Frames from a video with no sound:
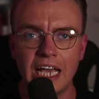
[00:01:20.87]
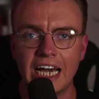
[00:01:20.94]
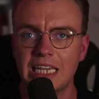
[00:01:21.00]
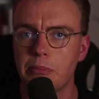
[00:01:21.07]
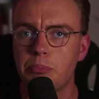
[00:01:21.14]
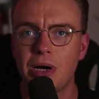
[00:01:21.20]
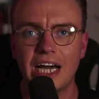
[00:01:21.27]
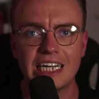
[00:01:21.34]

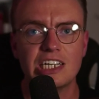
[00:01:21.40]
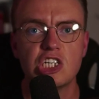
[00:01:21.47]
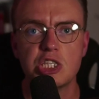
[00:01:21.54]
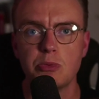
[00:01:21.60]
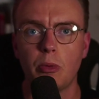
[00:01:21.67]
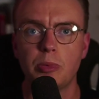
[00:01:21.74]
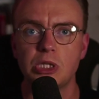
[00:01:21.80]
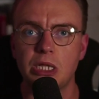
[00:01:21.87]
and then package
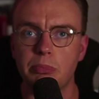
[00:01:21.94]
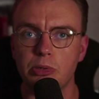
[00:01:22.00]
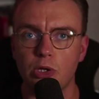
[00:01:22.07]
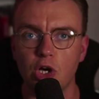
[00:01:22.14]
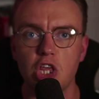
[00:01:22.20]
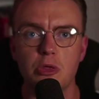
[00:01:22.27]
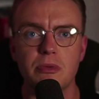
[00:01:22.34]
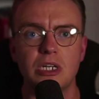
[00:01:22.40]
them up and
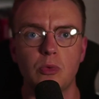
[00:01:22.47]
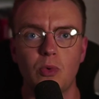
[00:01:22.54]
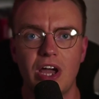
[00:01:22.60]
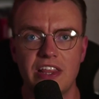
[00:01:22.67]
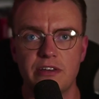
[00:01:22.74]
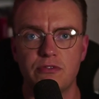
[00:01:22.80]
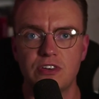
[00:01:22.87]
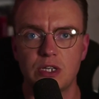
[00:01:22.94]
deploy them in a
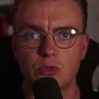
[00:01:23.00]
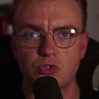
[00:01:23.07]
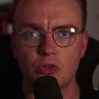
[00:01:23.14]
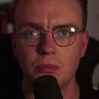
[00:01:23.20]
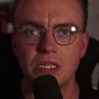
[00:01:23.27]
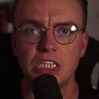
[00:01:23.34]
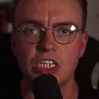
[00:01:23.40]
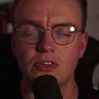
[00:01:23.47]
way that feels
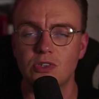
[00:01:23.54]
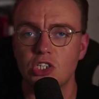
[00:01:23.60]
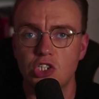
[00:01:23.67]
familiar.